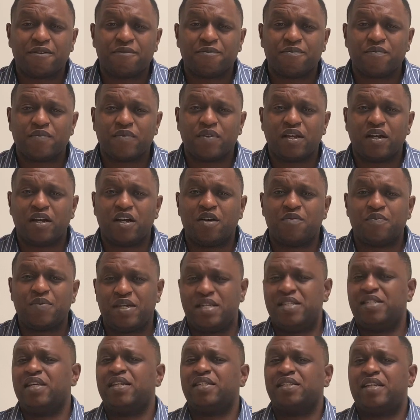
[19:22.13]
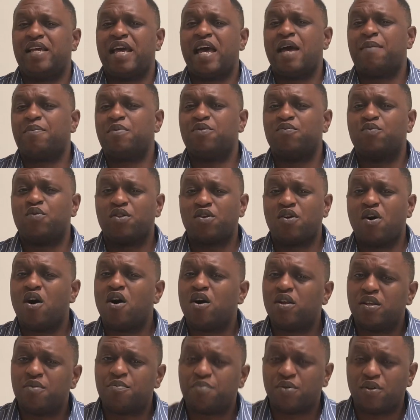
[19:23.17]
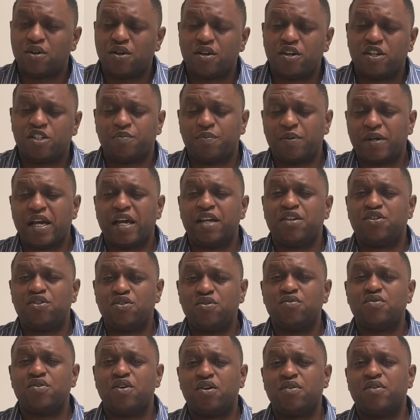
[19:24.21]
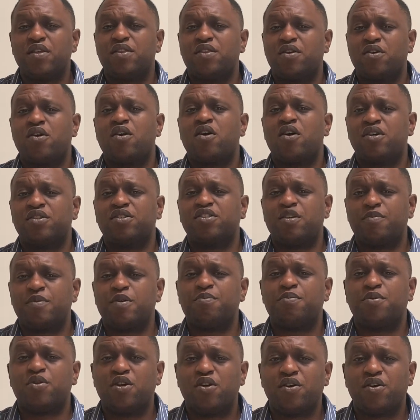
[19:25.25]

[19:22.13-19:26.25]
It doesn't happen with all employers, but I do know that there are some employers